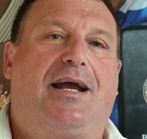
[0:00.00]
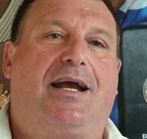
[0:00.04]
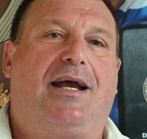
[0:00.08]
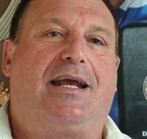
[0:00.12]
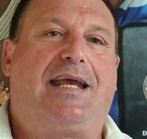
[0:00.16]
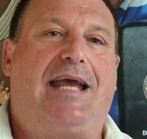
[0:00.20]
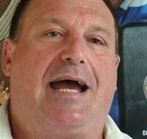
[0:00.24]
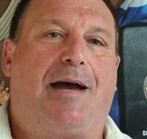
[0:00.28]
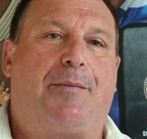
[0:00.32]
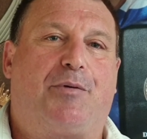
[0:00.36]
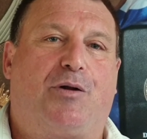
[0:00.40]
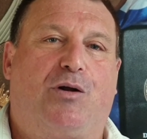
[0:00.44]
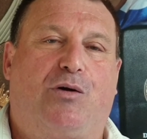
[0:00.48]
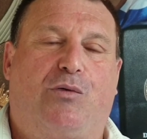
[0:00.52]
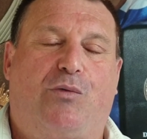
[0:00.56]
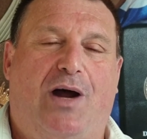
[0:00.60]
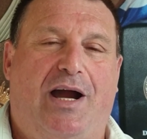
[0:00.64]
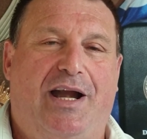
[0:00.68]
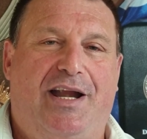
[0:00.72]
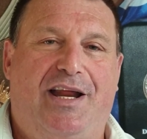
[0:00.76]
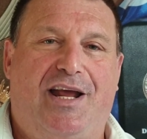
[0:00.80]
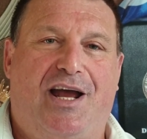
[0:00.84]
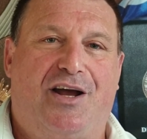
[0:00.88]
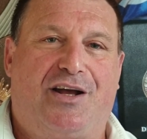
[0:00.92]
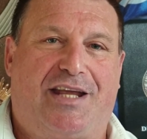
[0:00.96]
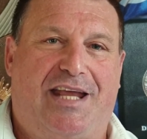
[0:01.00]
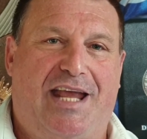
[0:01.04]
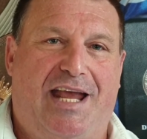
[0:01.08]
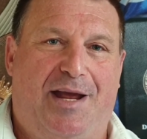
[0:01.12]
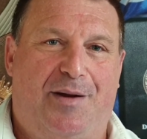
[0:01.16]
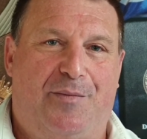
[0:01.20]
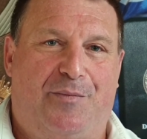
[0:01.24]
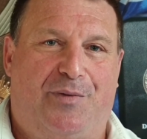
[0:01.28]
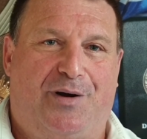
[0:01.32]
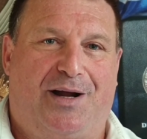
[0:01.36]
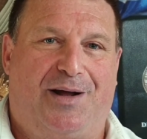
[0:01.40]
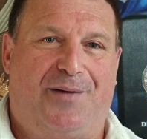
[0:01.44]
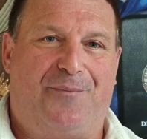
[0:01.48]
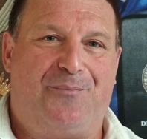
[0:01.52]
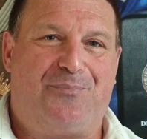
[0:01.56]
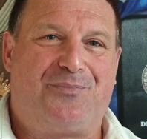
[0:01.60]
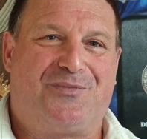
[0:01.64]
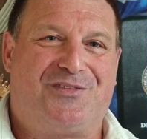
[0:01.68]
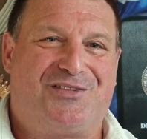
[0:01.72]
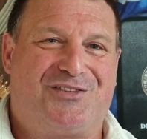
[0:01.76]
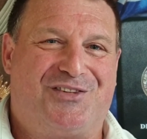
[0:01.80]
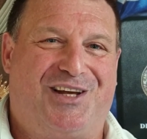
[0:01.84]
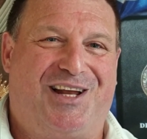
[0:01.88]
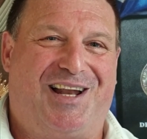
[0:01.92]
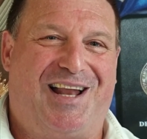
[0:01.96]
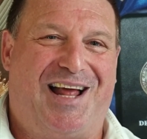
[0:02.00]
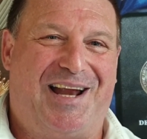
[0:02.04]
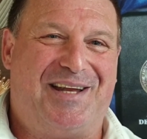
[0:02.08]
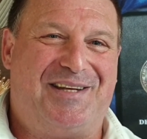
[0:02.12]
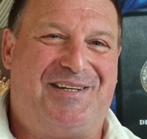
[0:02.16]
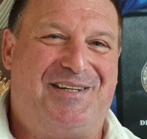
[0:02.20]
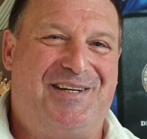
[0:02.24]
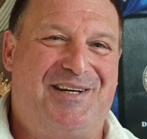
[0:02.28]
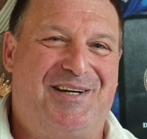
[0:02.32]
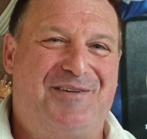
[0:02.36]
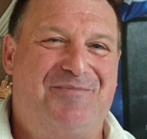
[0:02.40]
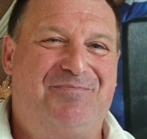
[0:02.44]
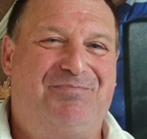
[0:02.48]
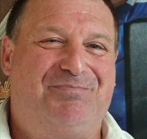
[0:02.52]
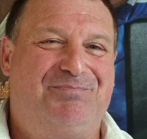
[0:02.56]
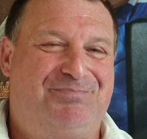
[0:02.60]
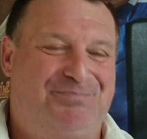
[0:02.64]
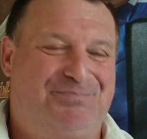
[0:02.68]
Capital Radio Canberra. See you later, team.